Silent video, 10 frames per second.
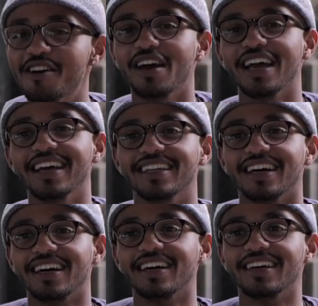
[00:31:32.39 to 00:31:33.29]
And
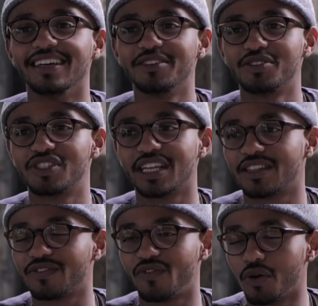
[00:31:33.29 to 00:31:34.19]
he was just
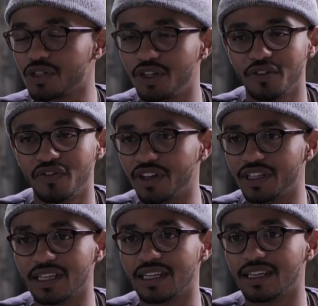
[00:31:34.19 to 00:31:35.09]
like, focus on the
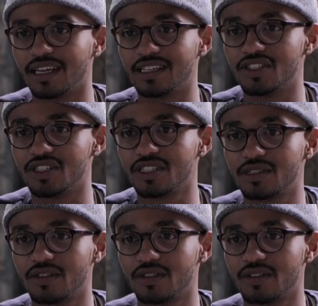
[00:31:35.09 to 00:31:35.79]
feeling and just